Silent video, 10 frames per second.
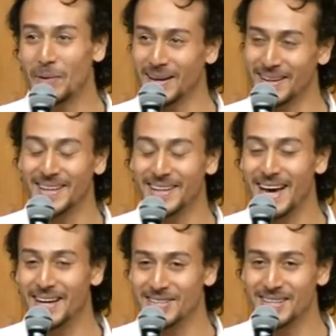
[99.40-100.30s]
But other than
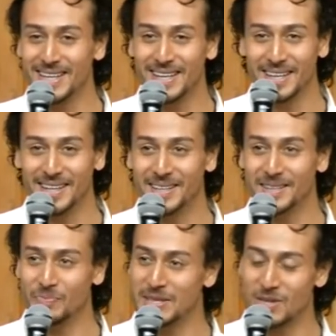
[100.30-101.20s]
that, really,
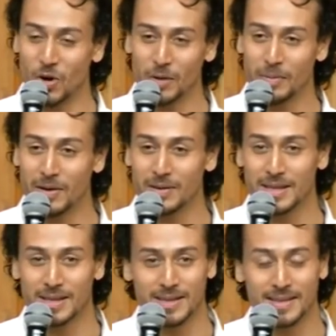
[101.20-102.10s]
it's all about
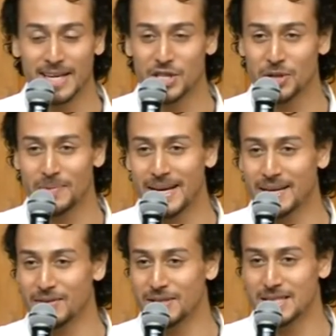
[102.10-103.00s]
nature
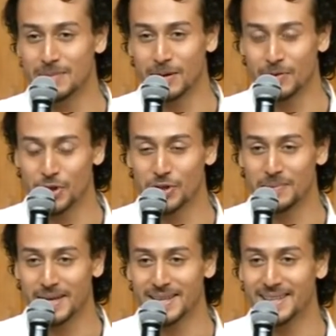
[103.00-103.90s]
man versus pollution
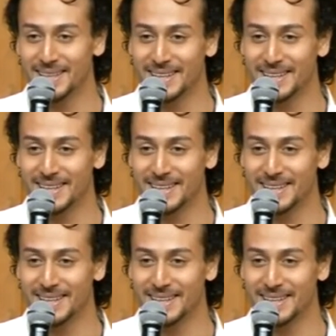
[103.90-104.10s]
man.